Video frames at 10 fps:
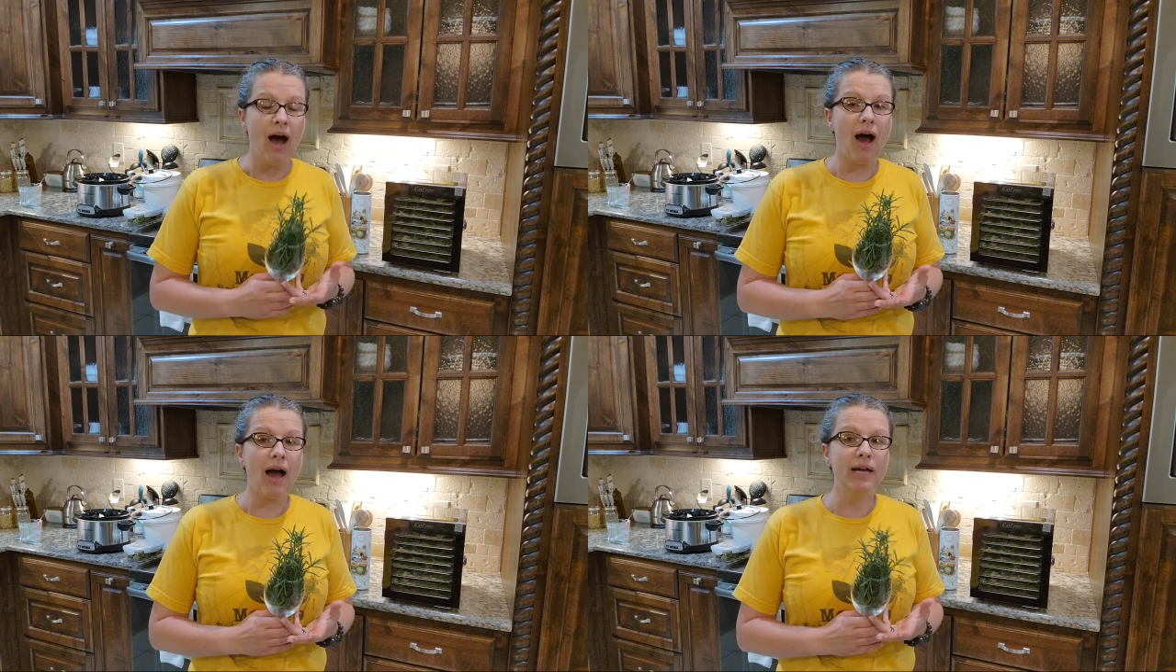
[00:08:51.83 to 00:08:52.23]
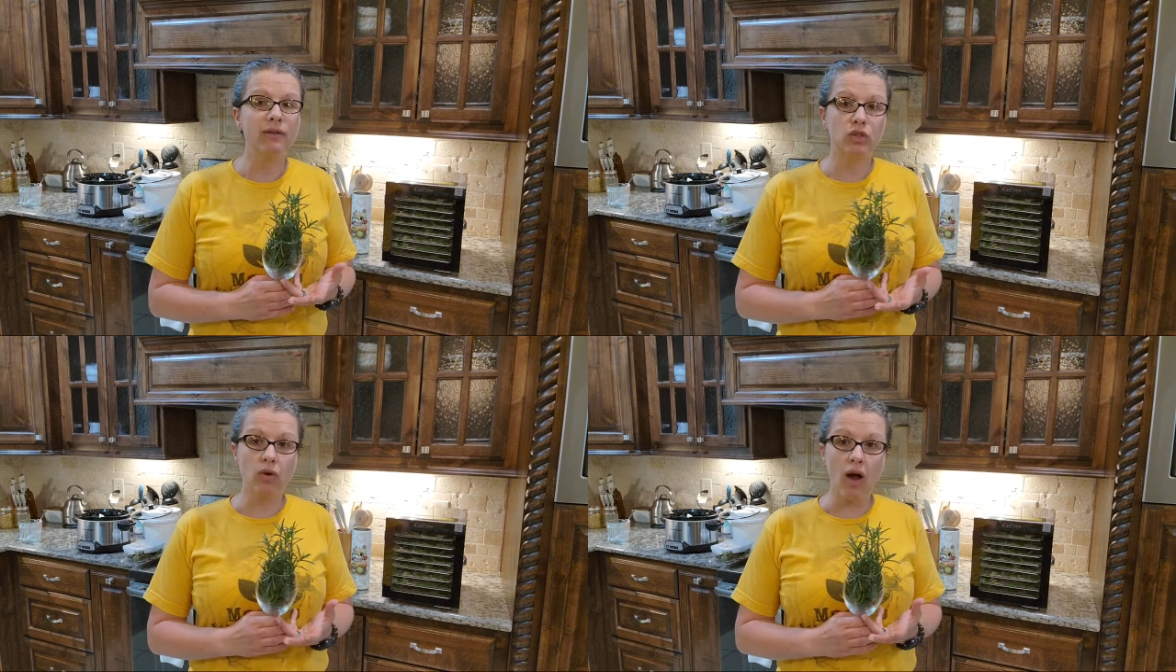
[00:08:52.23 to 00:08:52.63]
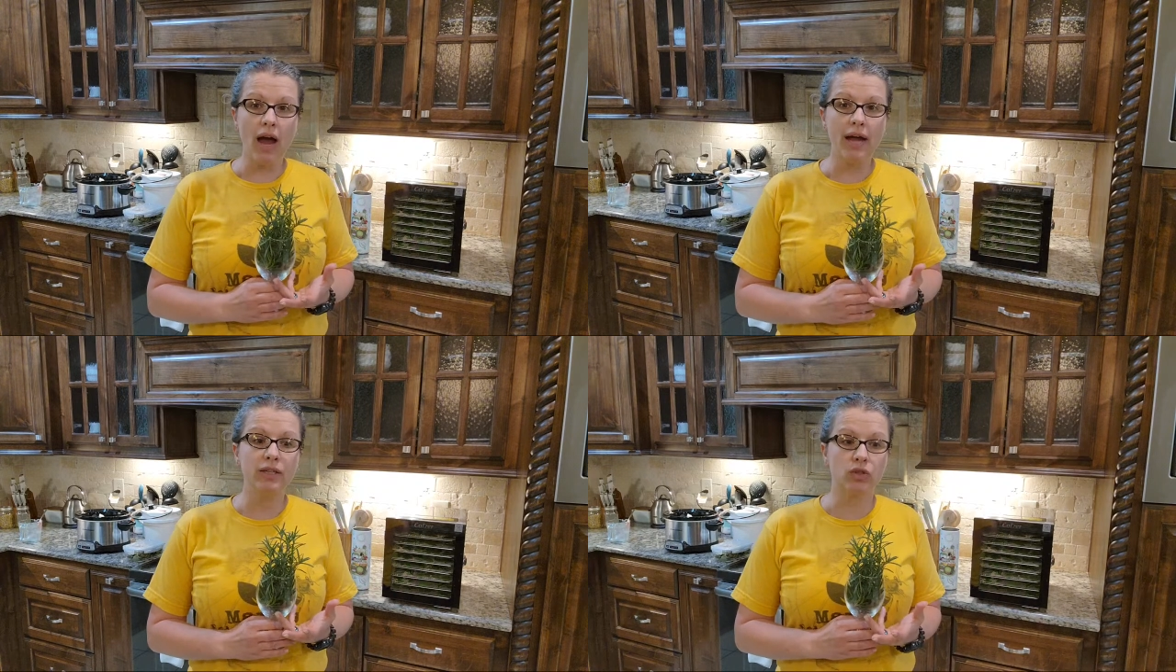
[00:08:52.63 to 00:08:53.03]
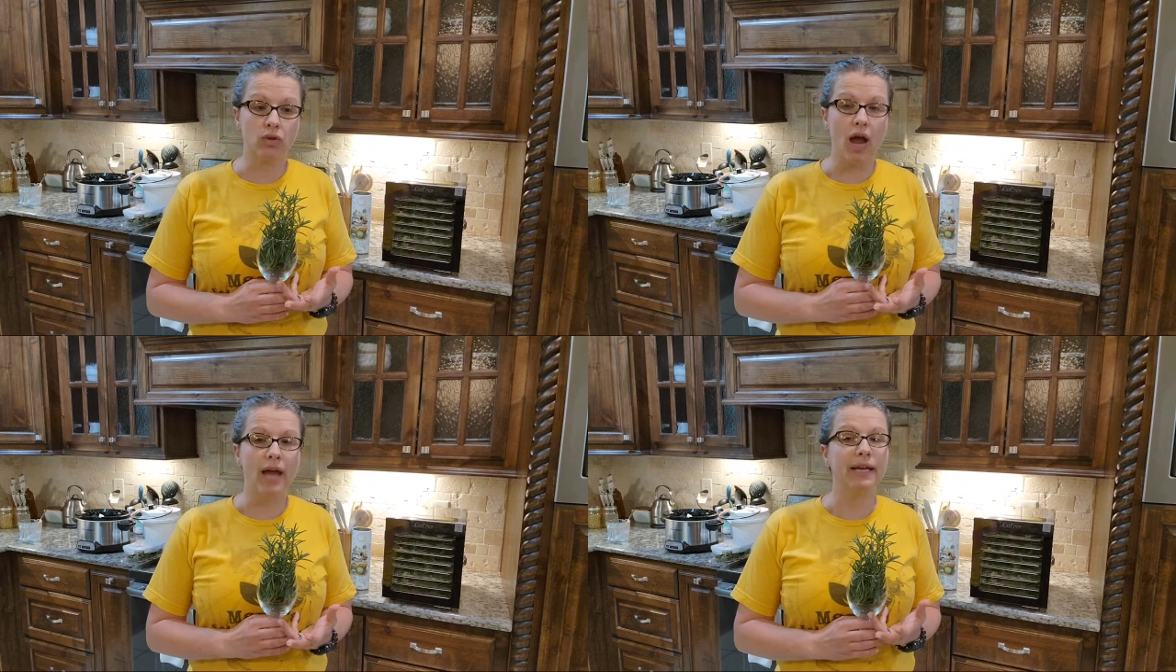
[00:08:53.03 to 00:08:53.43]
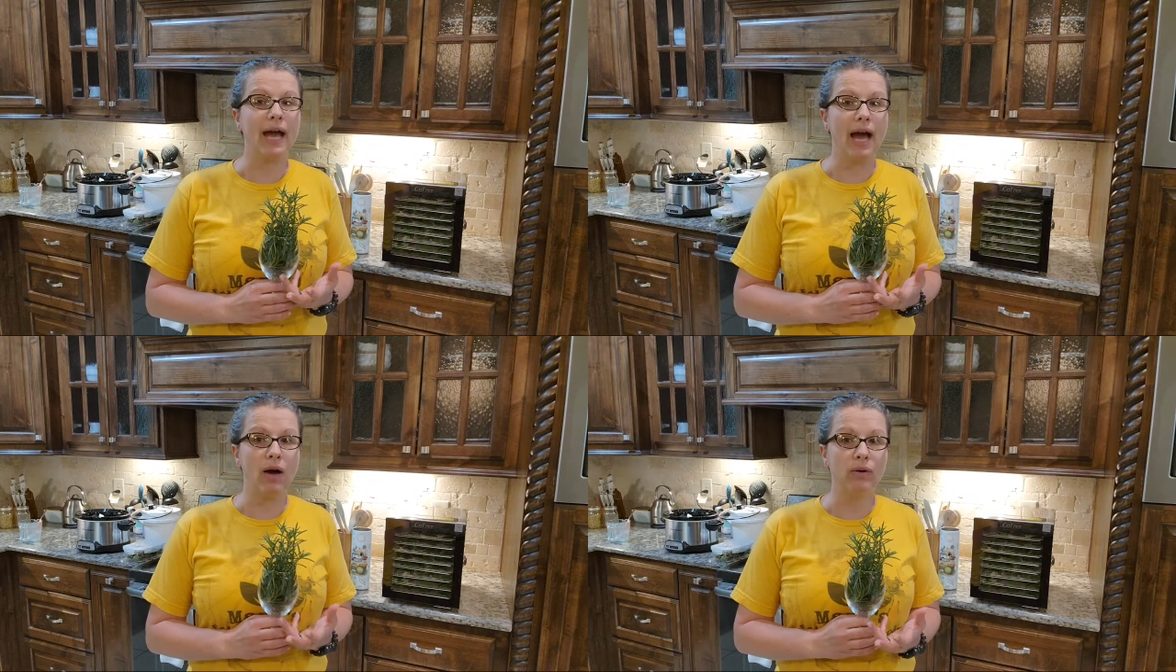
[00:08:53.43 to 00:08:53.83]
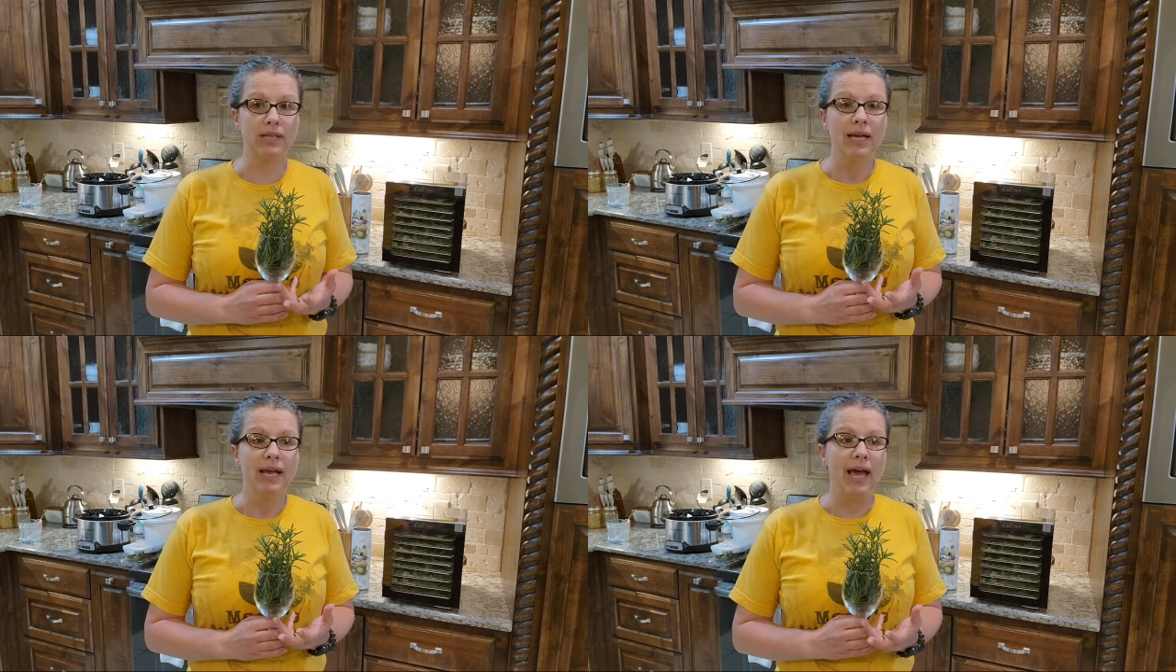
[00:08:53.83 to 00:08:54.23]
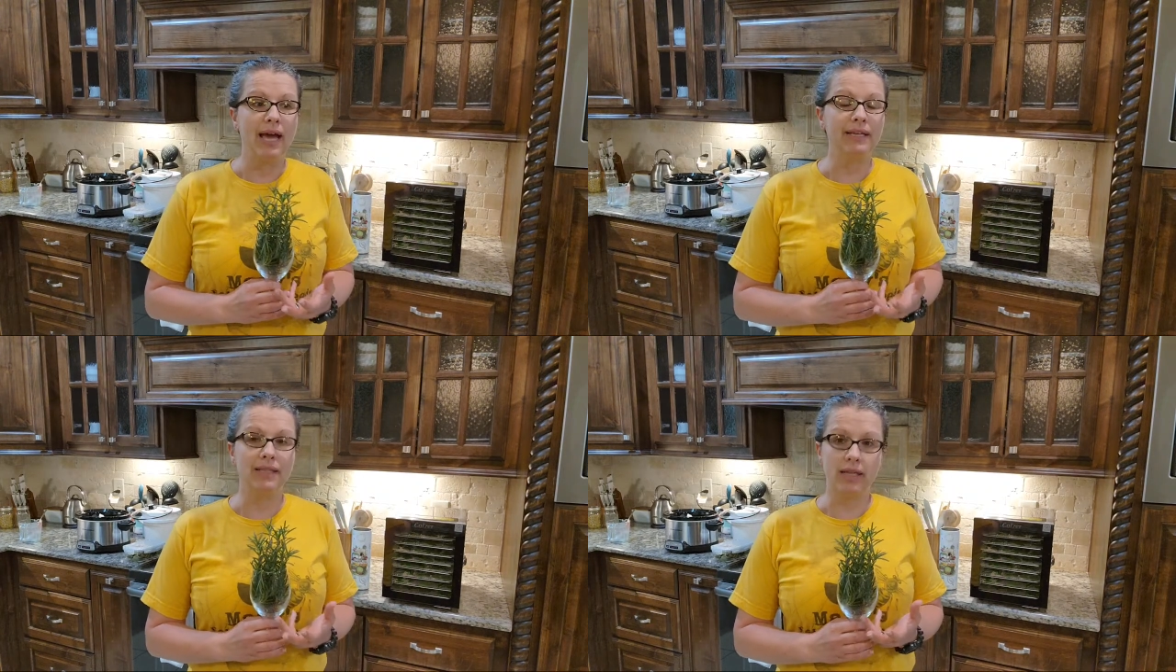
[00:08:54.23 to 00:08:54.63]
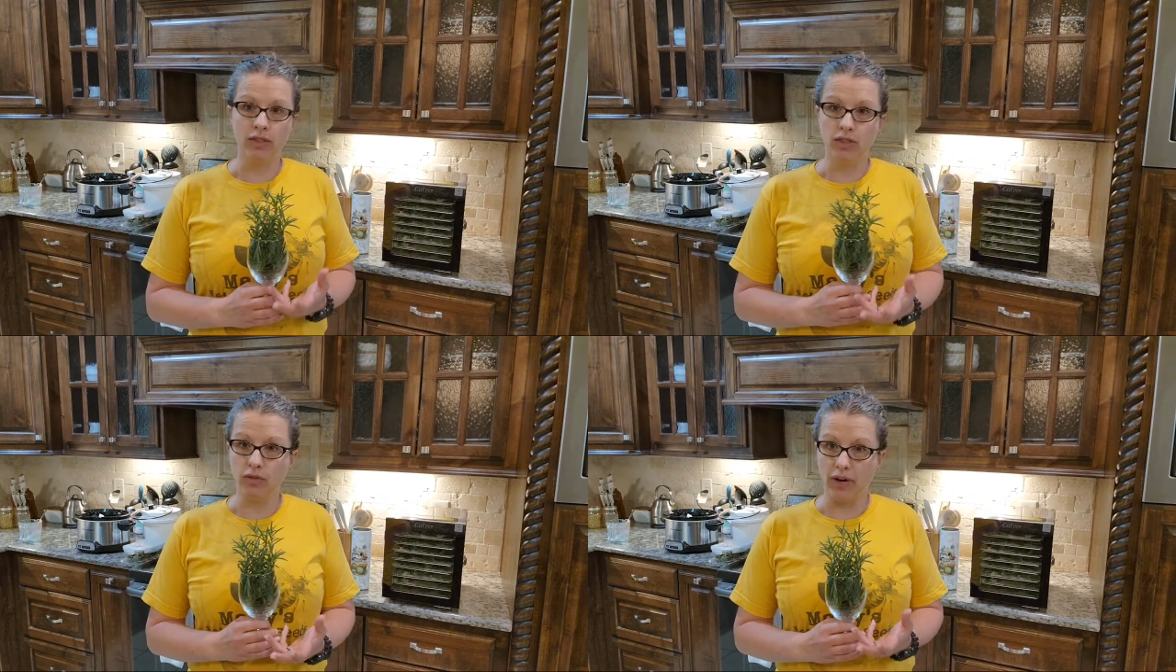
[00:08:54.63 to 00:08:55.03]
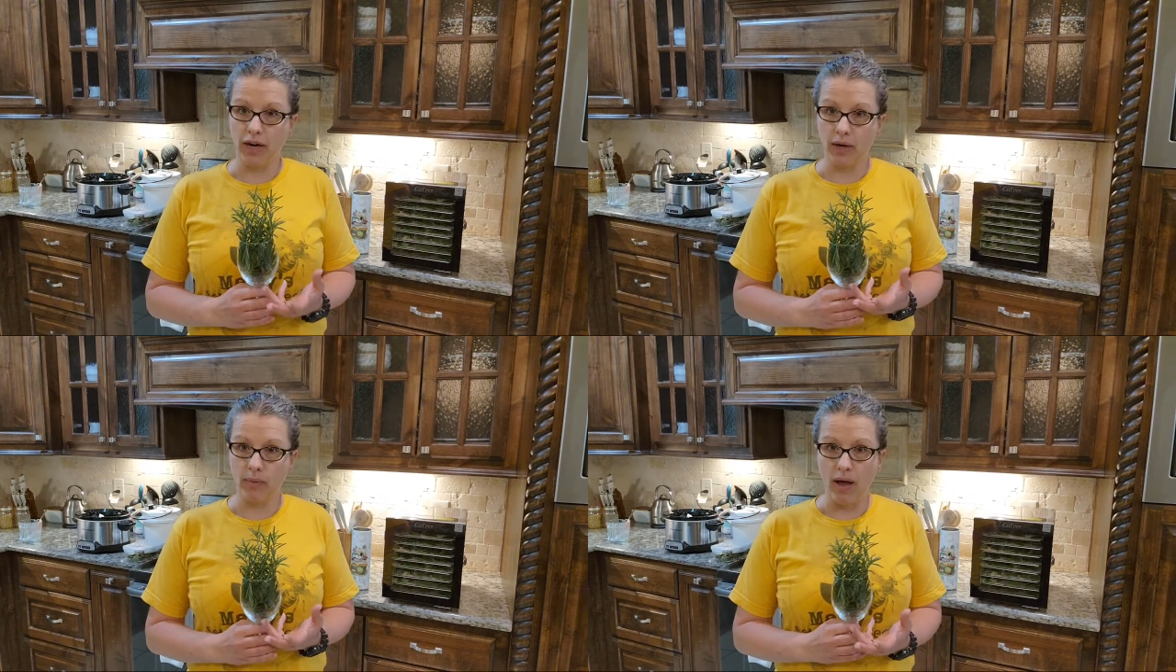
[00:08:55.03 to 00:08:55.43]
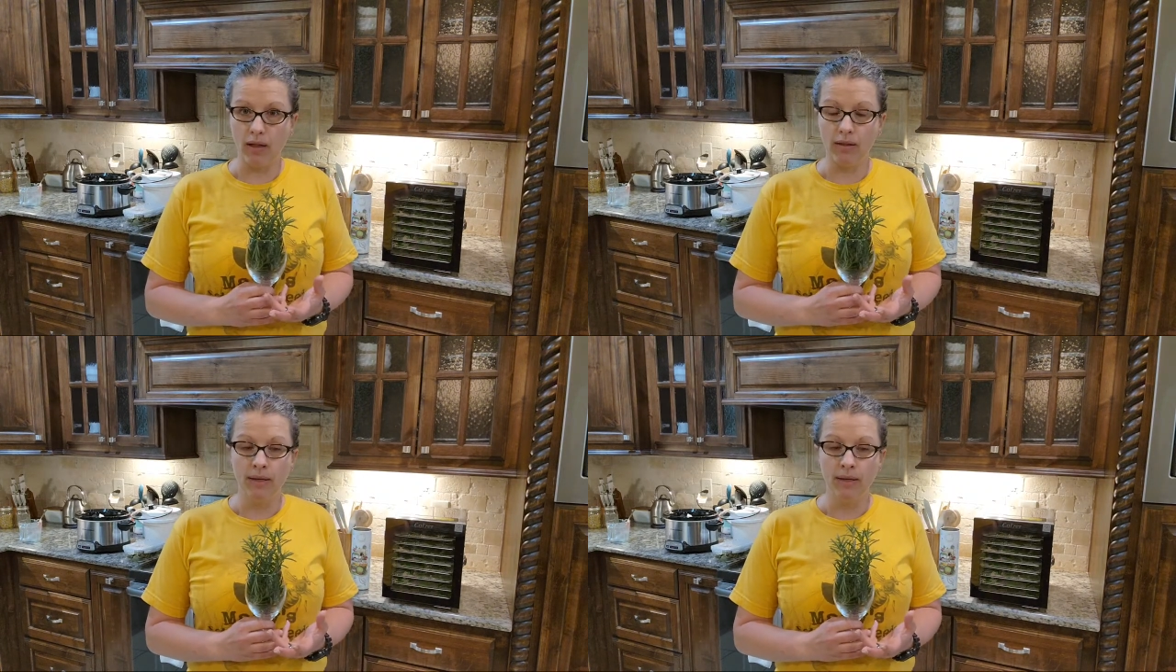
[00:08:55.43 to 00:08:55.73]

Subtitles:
I have tried drying it out and it didn't do very well.